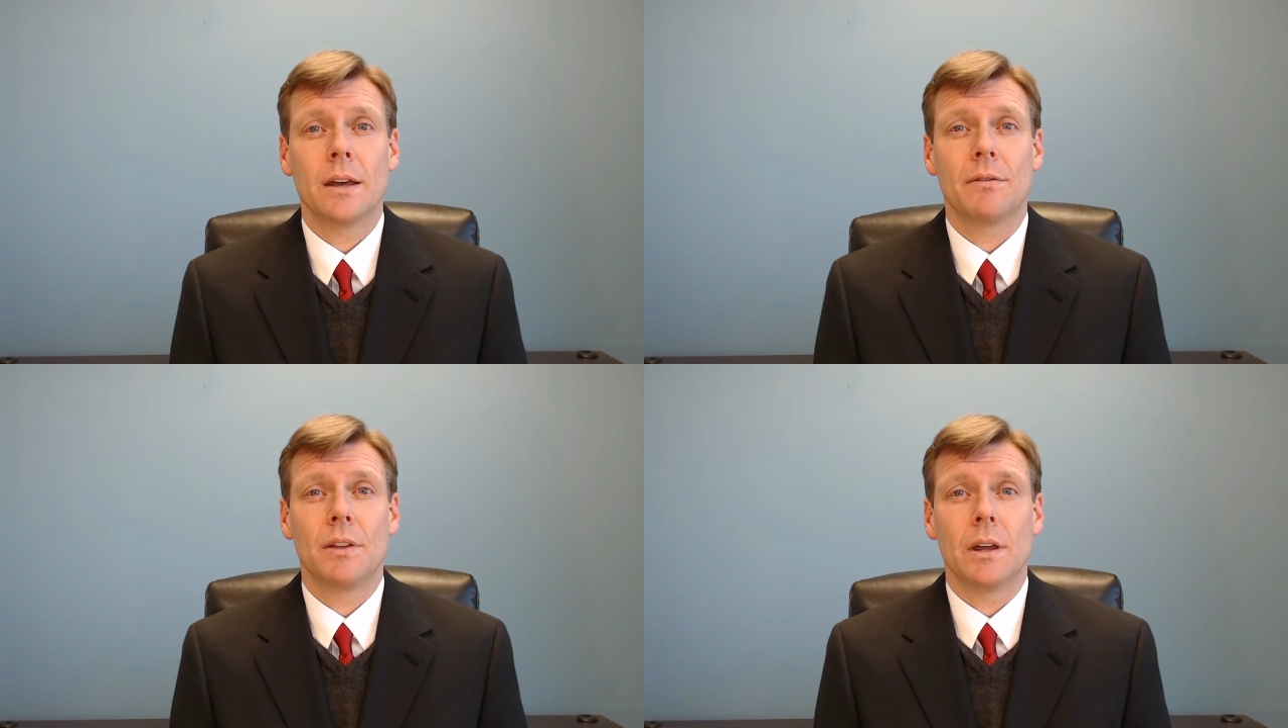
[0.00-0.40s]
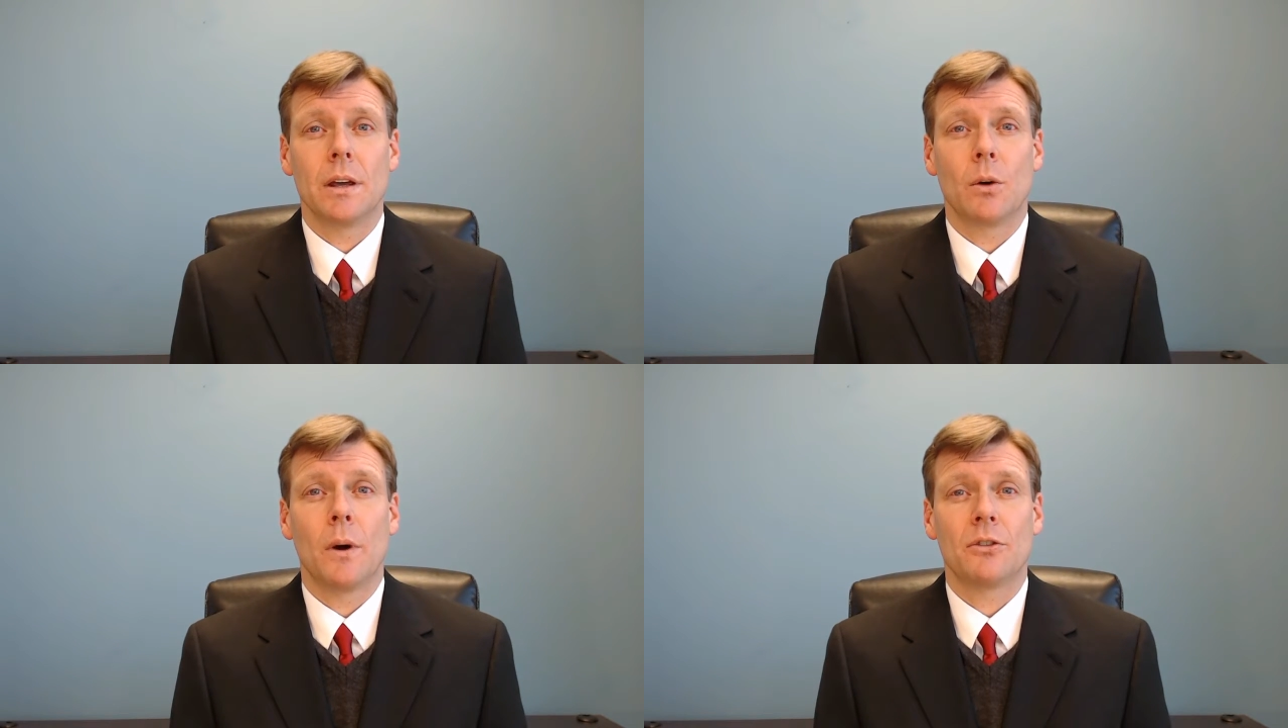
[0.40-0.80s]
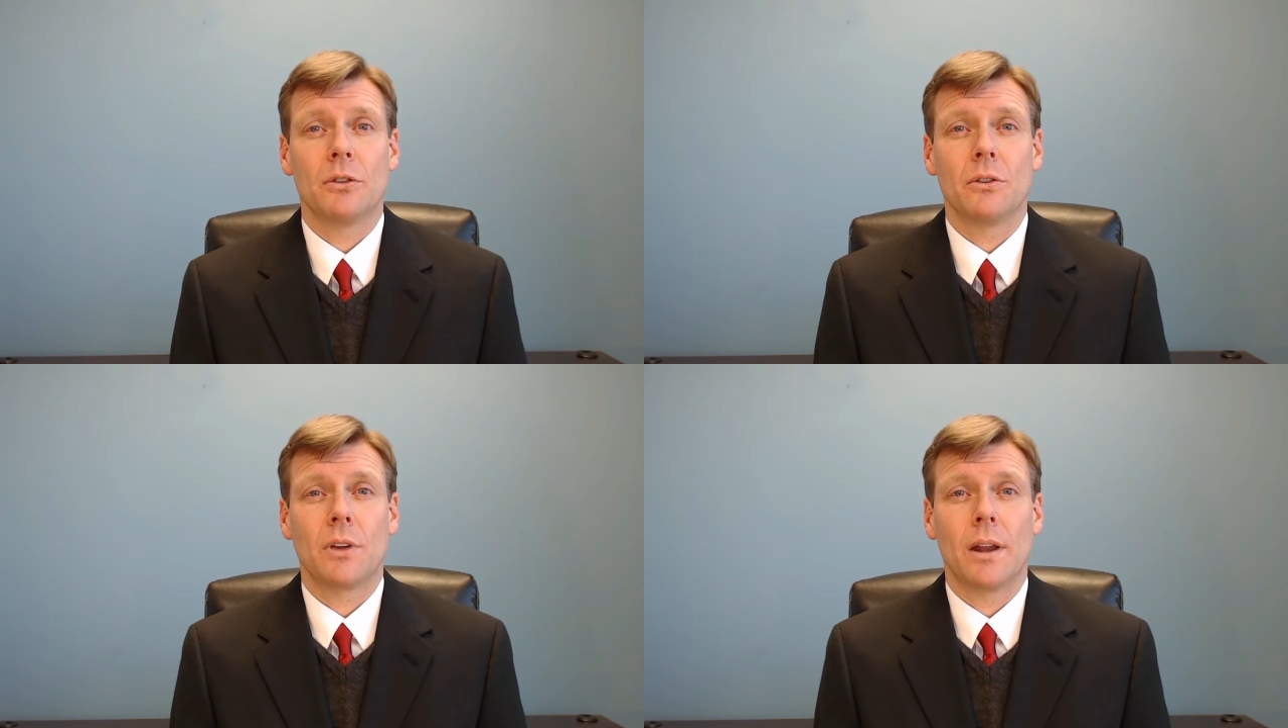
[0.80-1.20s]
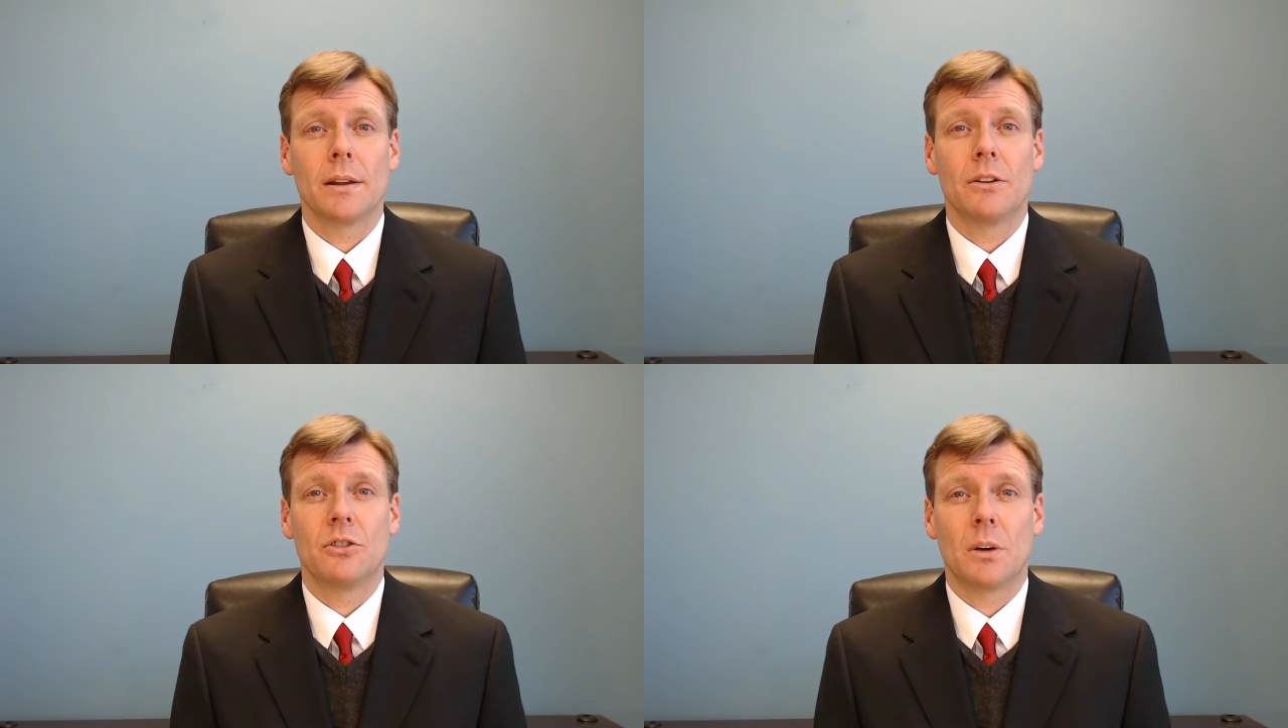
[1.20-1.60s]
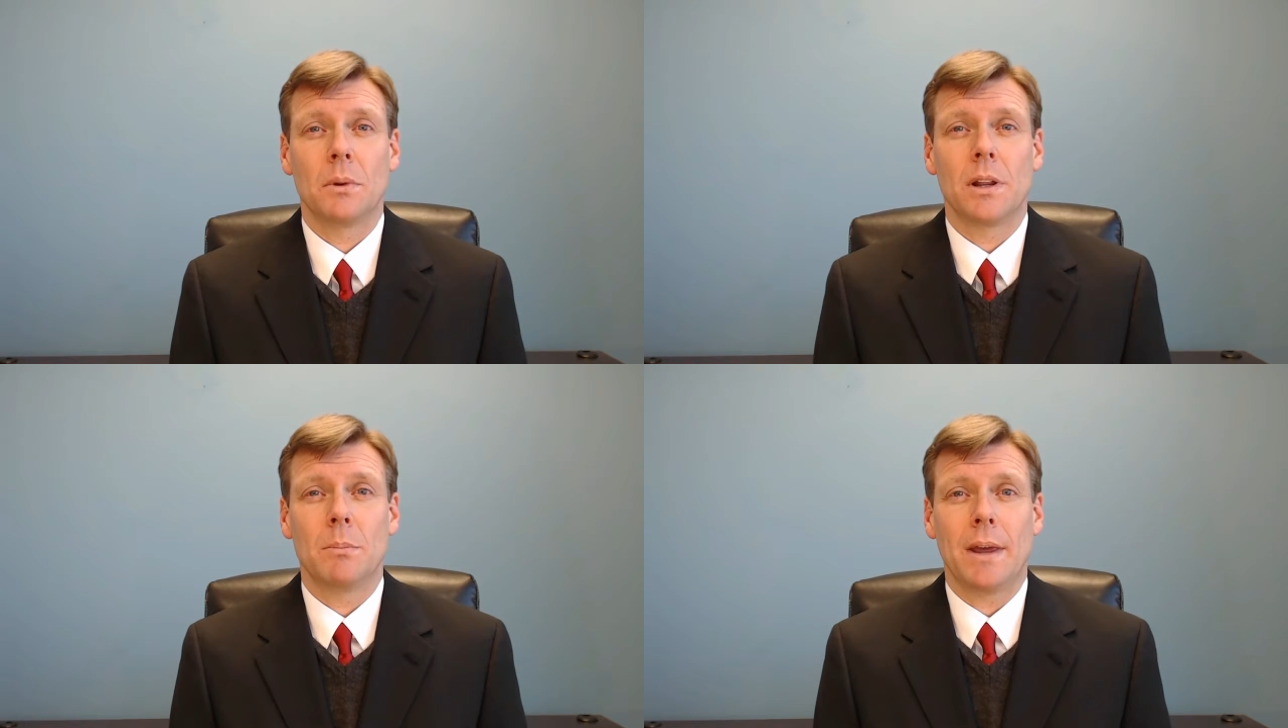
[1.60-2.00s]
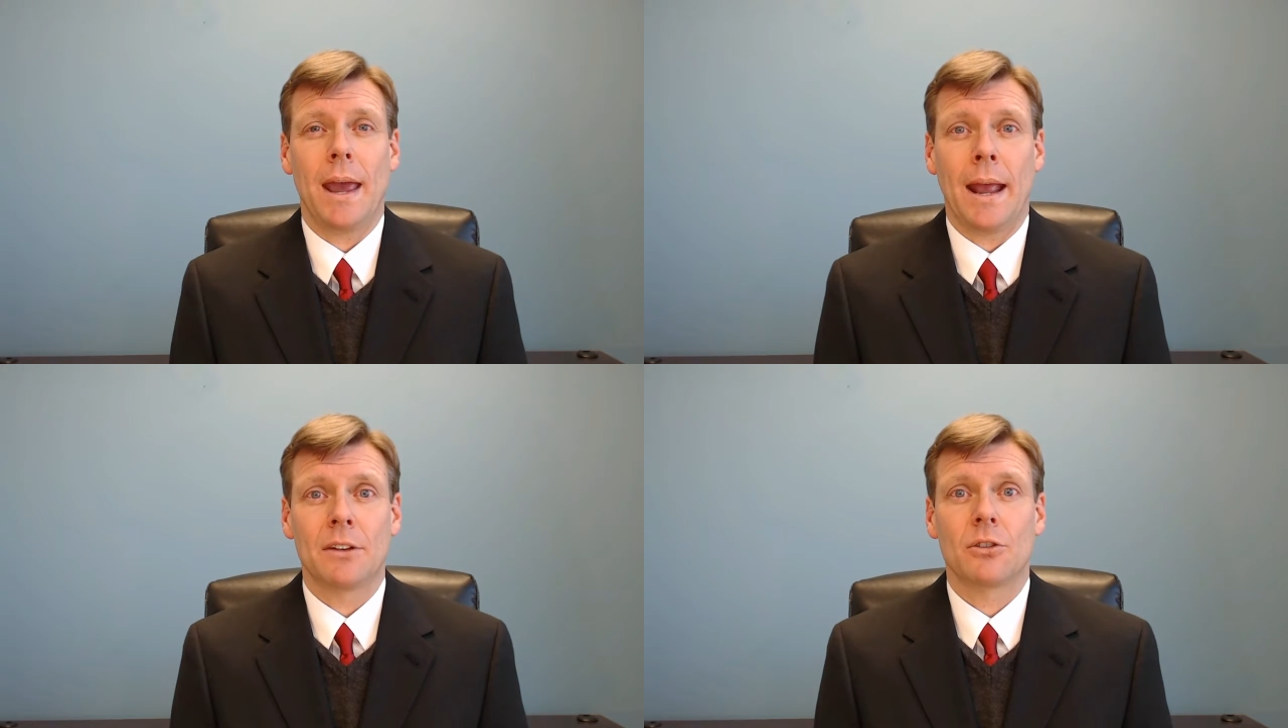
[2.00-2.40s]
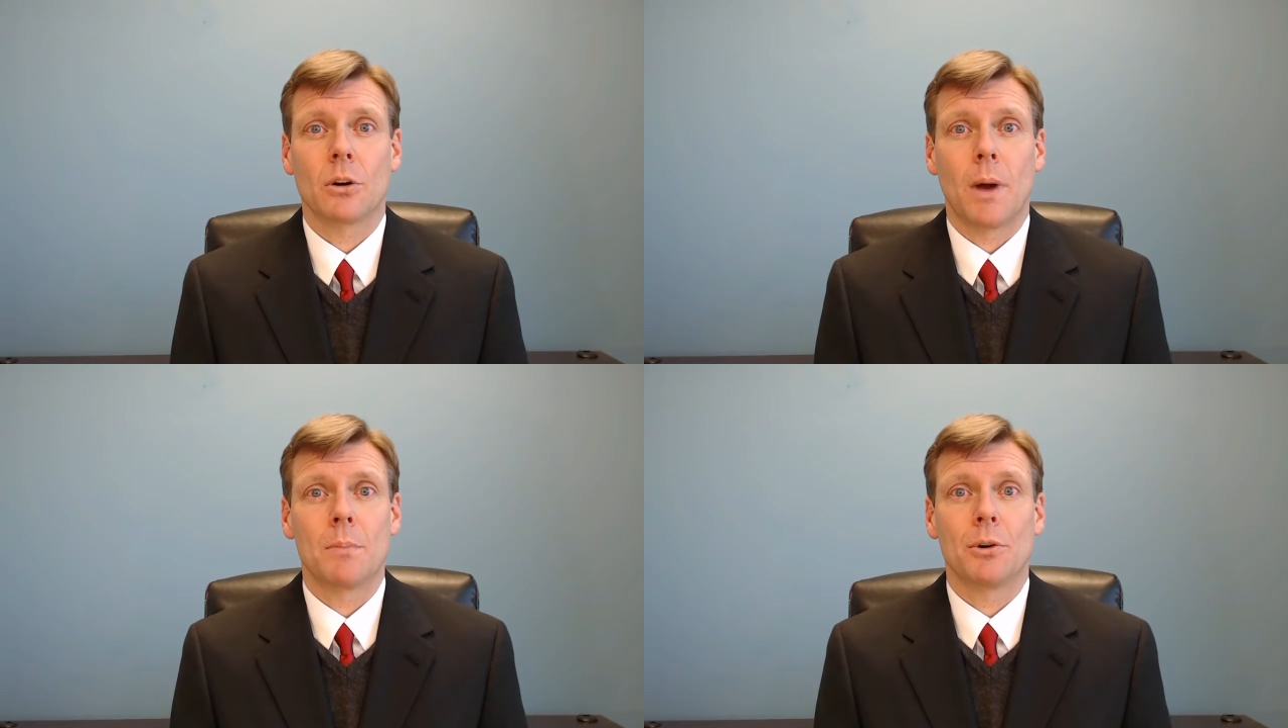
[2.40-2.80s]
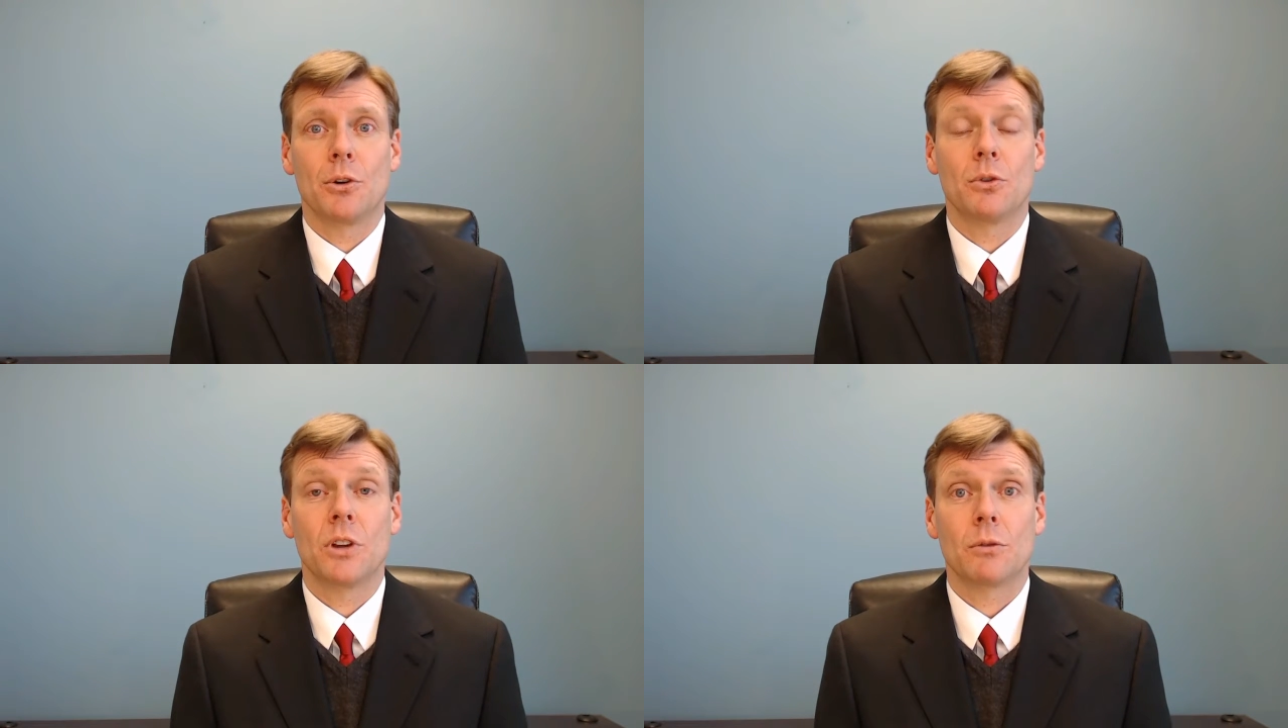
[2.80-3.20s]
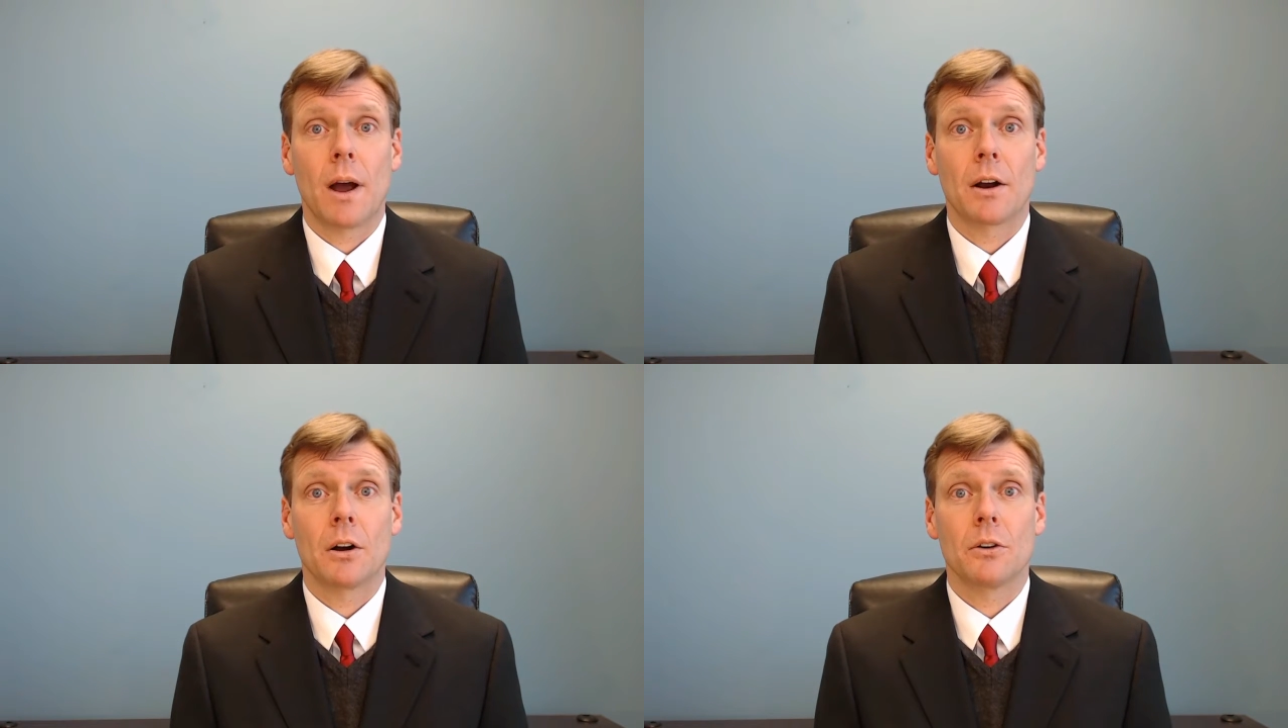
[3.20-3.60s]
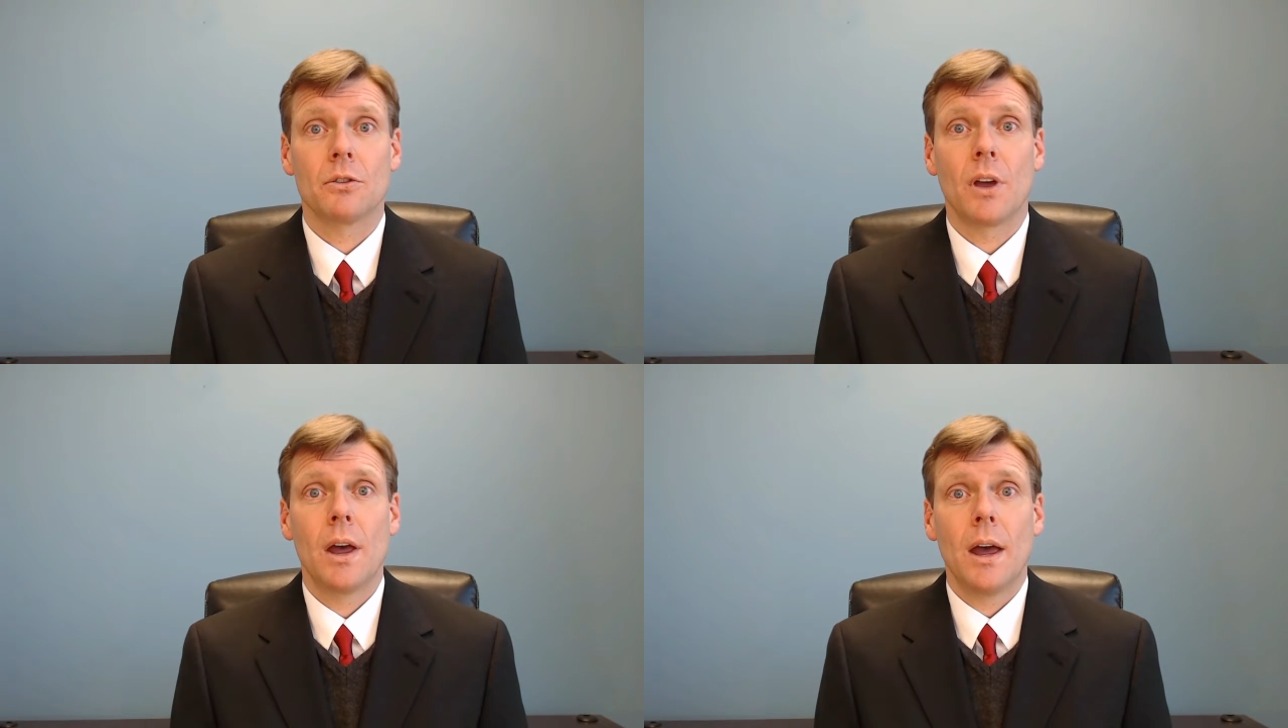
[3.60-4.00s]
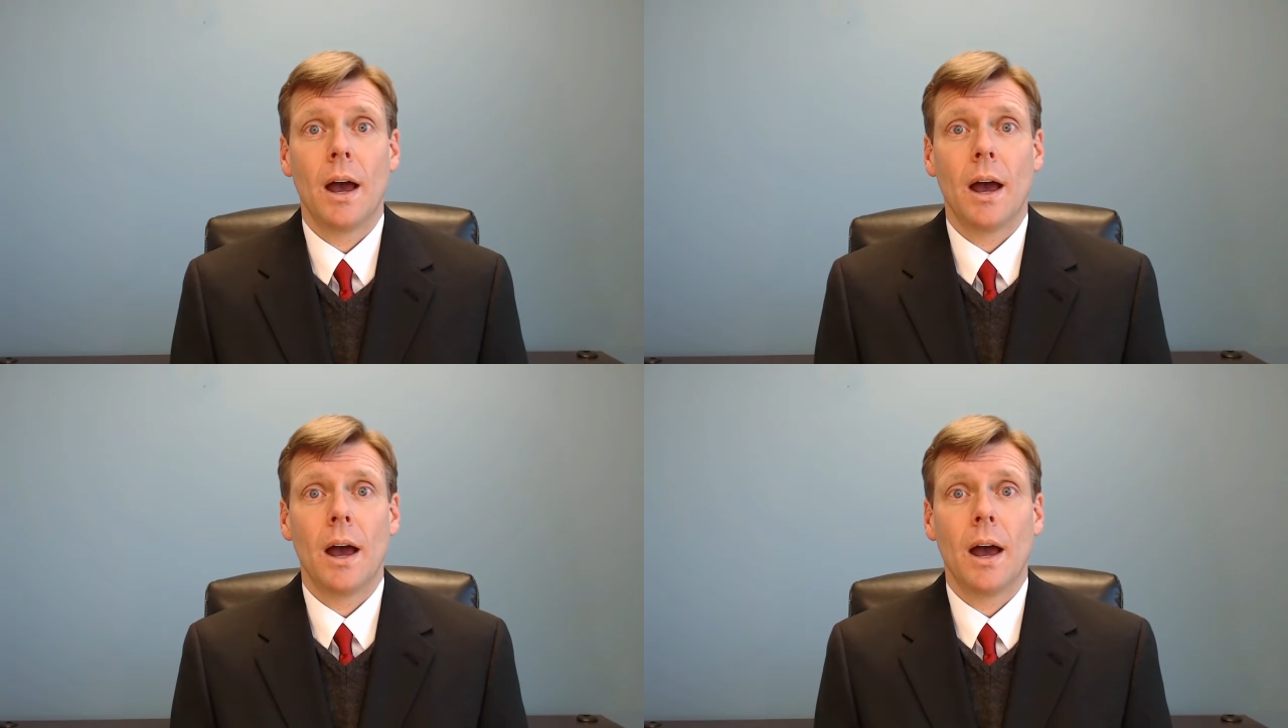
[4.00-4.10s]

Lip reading: if the questions can legitimately be answered by producing records.